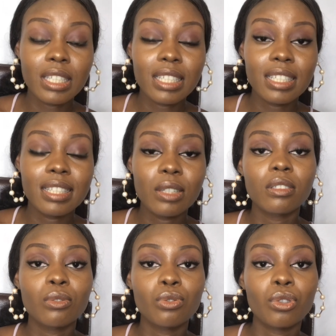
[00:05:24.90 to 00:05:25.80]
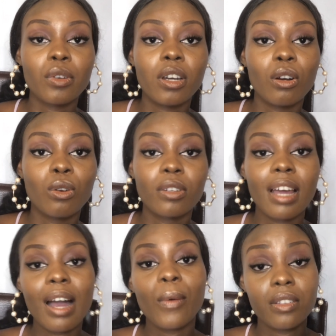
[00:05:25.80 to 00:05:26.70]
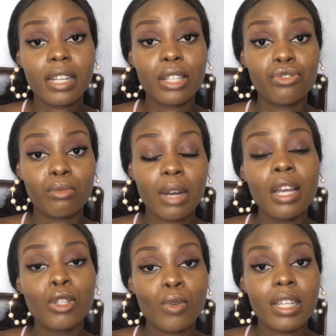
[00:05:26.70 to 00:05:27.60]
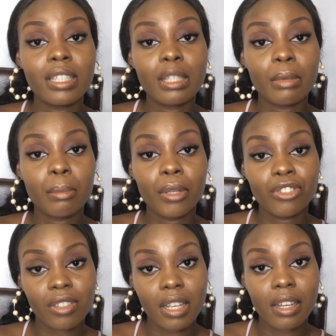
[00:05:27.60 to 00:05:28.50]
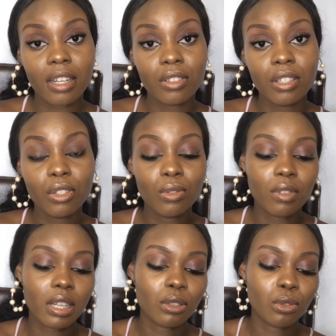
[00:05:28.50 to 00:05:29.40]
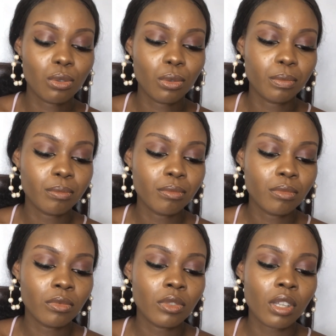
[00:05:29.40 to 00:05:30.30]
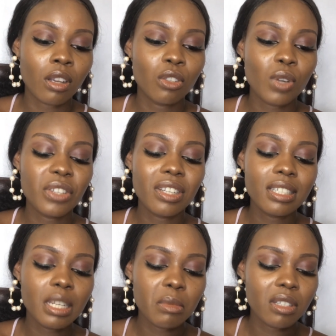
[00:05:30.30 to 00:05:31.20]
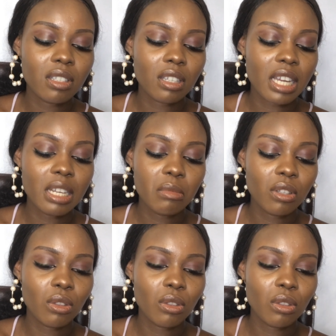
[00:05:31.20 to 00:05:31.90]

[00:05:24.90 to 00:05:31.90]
a detailed tutorial on how I use Lightroom app to edit my pictures, I can actually do that too. So I just name it, I name it